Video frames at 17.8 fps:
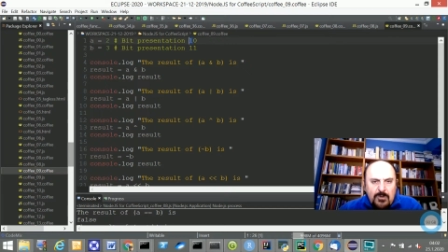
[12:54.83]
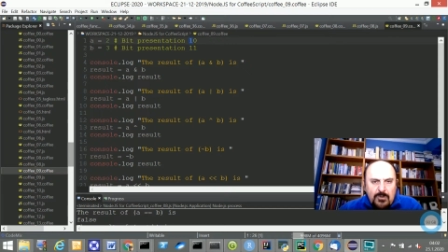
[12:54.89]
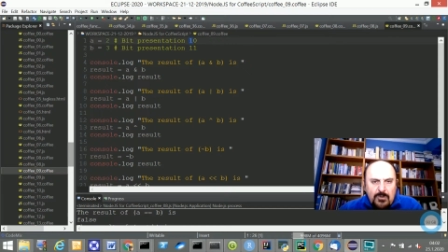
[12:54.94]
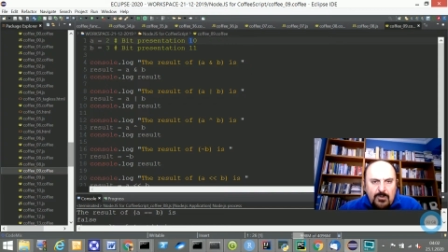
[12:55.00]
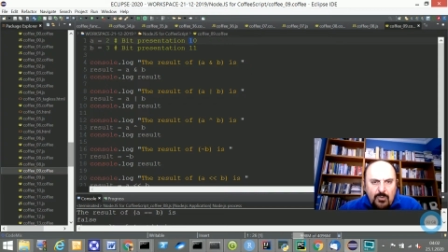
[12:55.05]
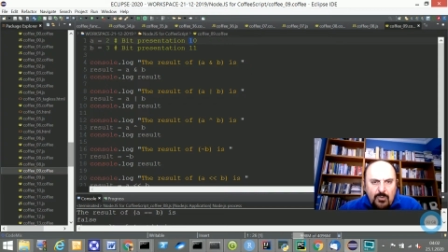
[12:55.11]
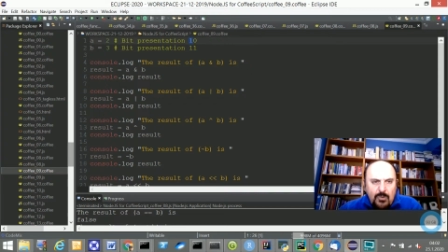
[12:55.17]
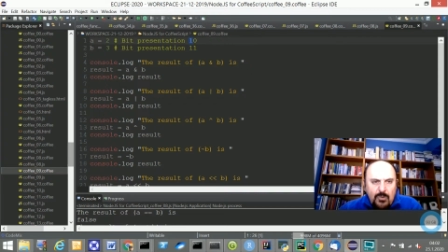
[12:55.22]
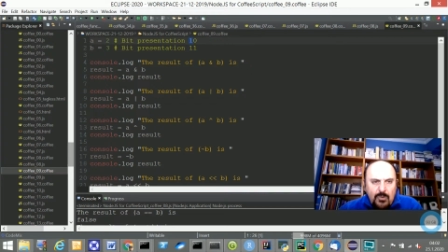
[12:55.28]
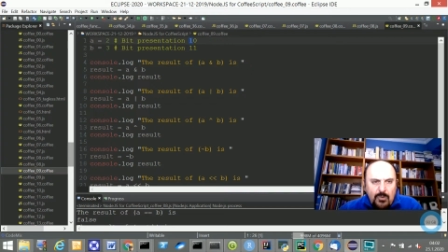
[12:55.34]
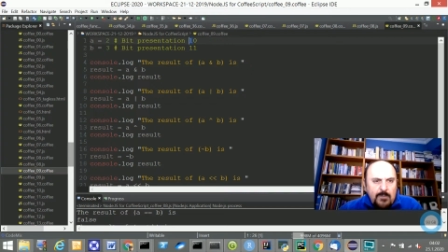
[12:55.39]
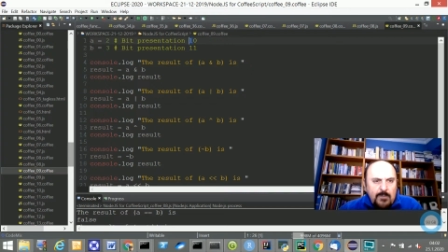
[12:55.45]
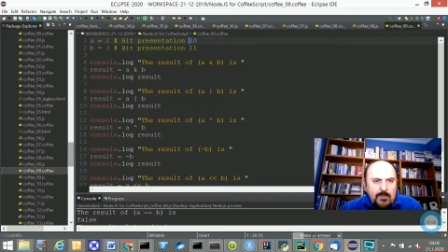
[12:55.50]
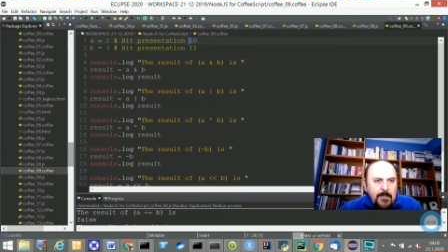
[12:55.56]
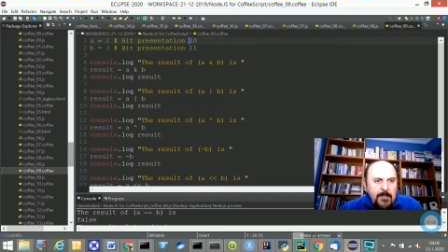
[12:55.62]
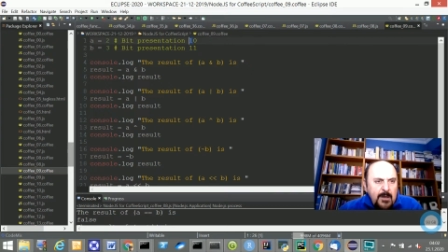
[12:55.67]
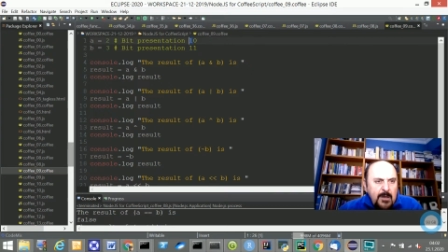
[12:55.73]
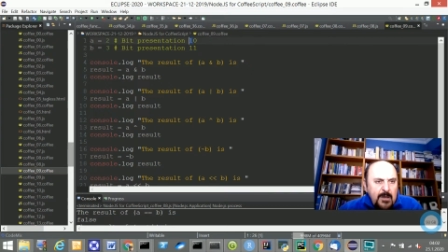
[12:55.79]
2.
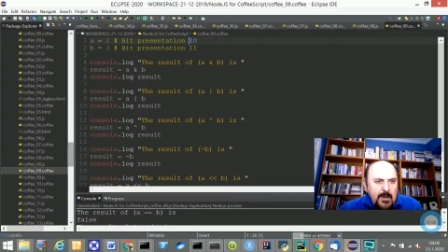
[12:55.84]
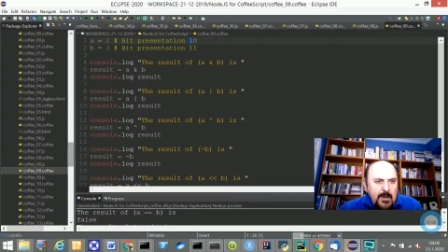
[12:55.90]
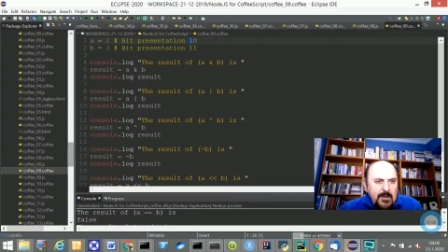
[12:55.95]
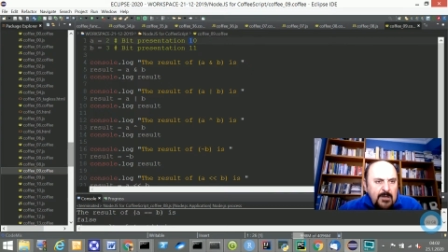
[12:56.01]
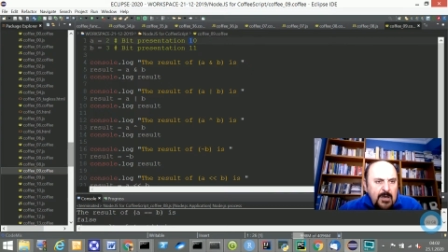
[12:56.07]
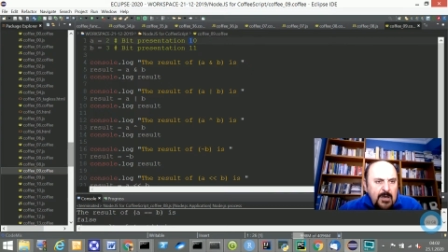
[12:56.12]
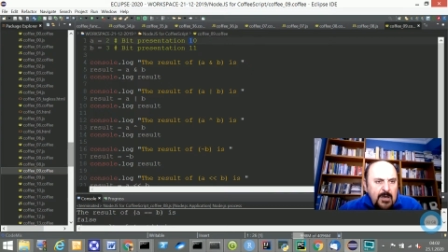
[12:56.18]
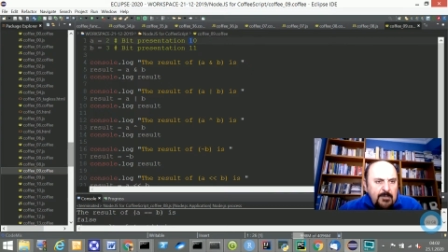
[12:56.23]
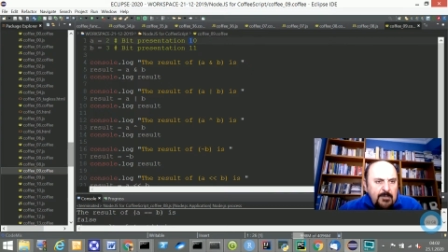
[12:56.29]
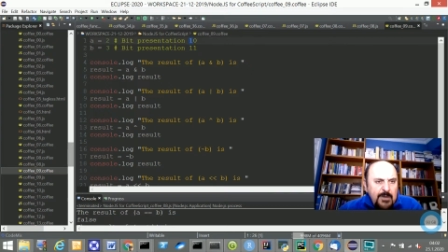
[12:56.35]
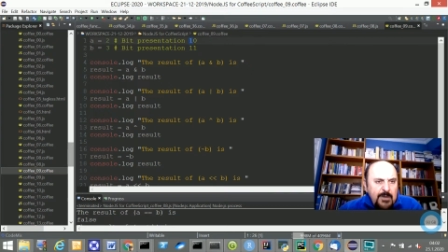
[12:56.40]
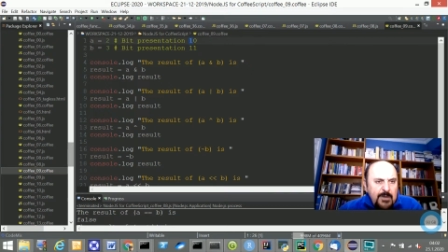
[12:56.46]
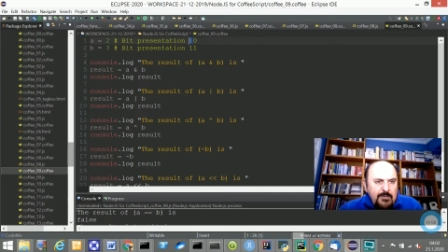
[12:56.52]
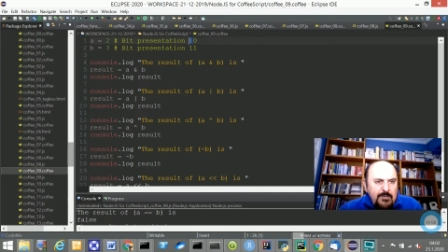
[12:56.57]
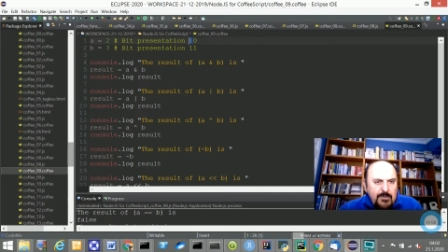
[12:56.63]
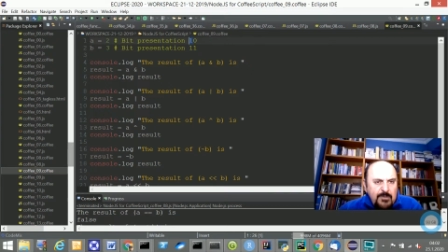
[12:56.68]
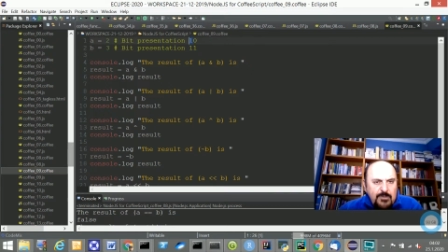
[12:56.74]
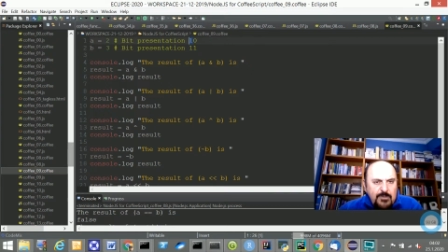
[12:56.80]
And how about
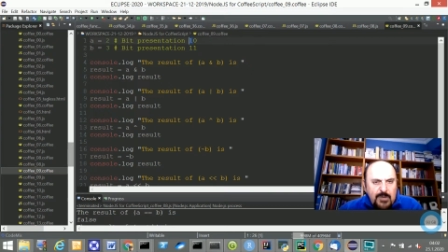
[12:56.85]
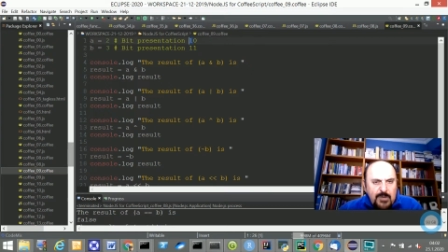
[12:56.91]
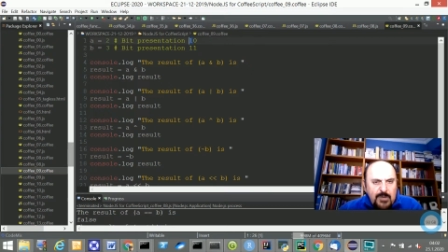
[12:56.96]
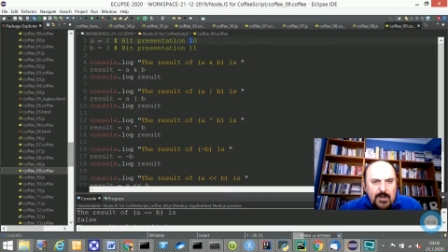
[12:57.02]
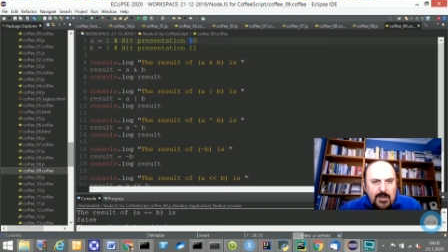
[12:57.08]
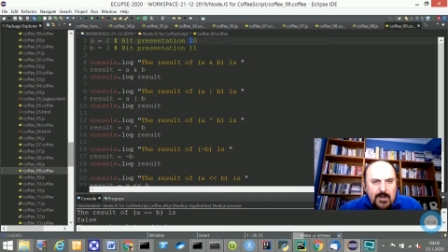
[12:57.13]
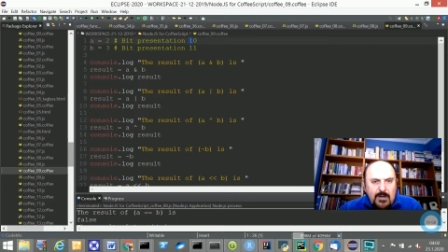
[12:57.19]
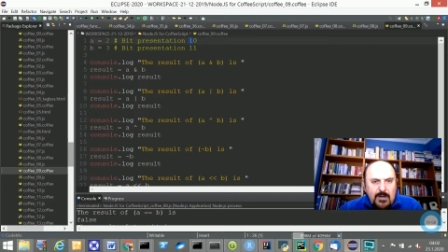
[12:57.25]
3?